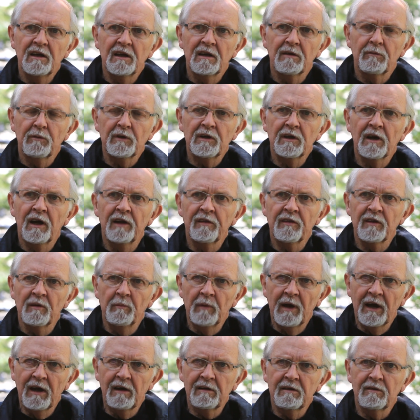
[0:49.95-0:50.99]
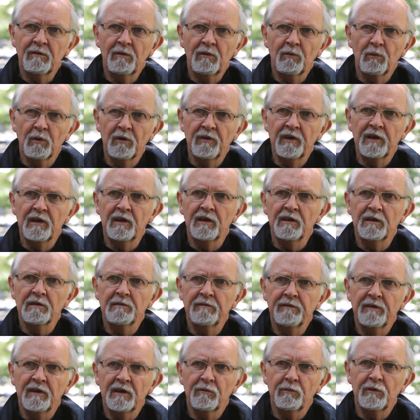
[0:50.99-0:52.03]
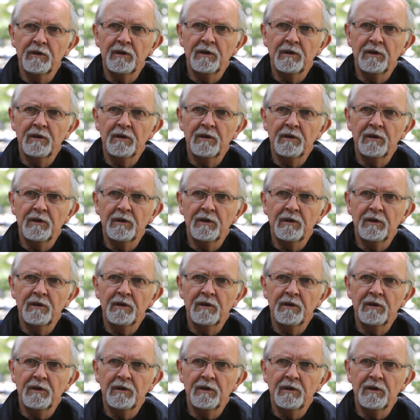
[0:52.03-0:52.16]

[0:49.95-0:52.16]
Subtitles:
And we hunt them out where they live, and